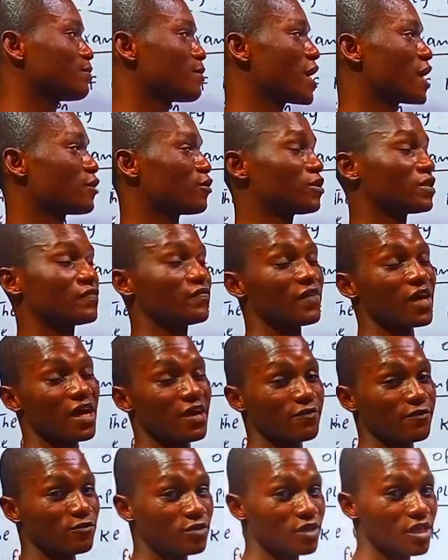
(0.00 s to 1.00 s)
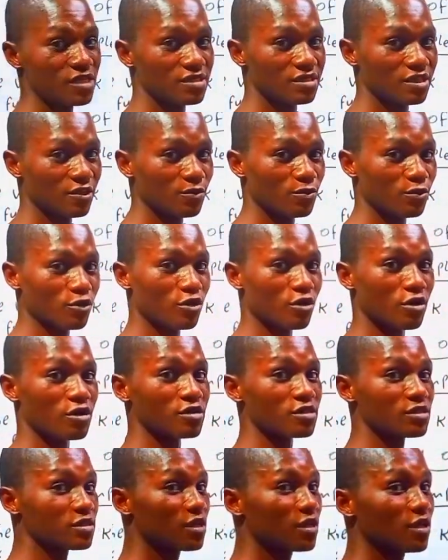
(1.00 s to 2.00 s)
minus 5, you get 0
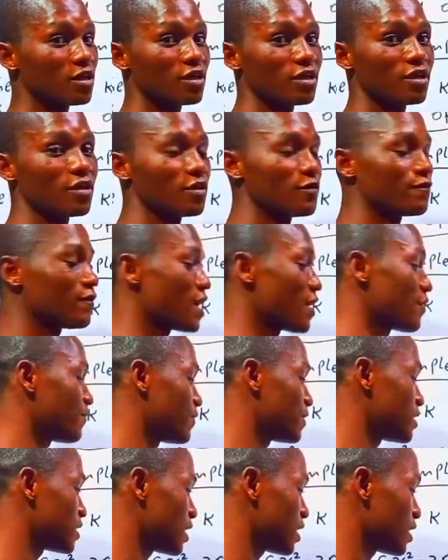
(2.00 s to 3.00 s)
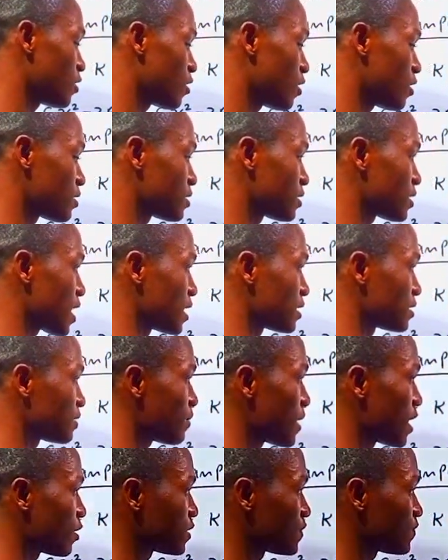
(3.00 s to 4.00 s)
because 5 is a constant.
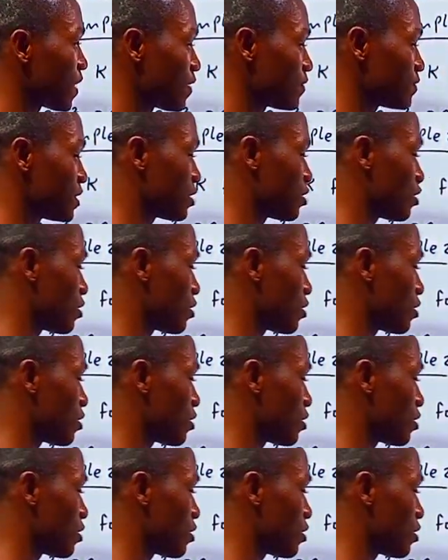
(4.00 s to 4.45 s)
Minus 5 is a